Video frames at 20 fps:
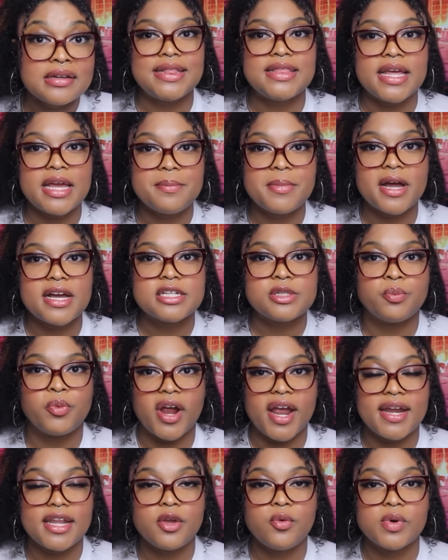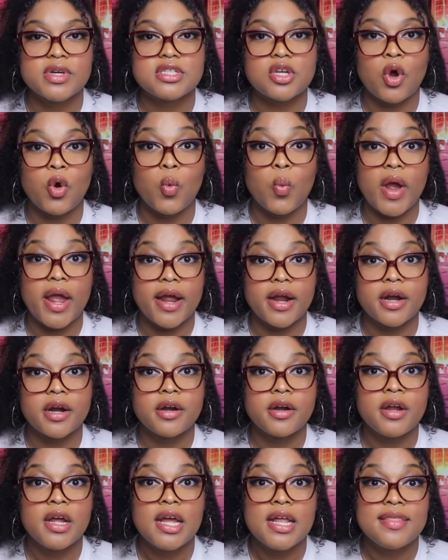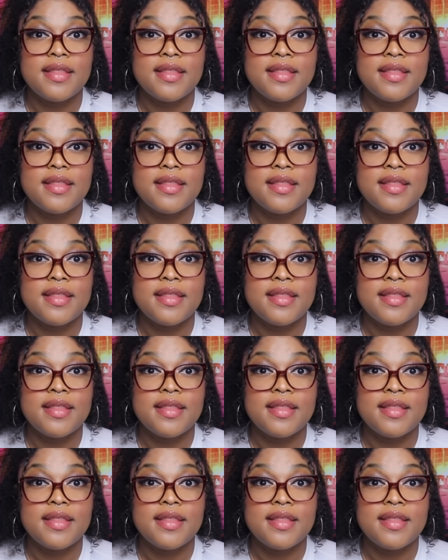I think because Brandy was aware